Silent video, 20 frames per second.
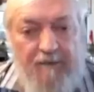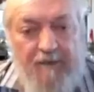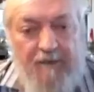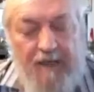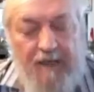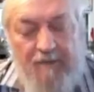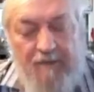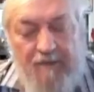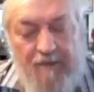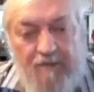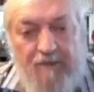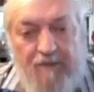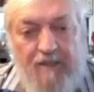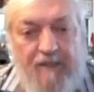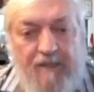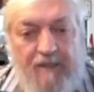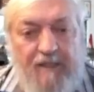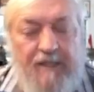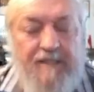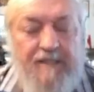I was
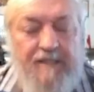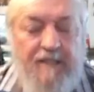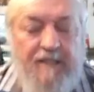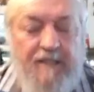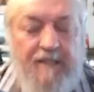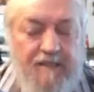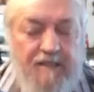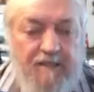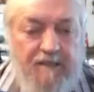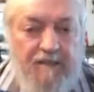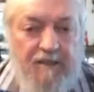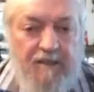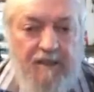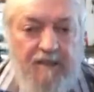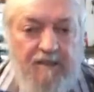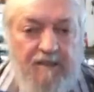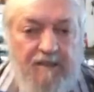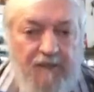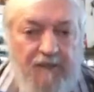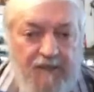also at SDS at
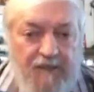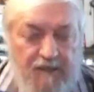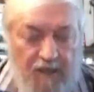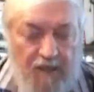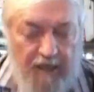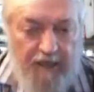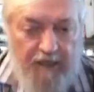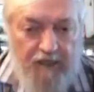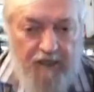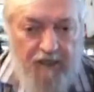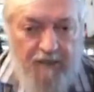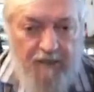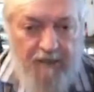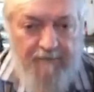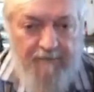the Defense College,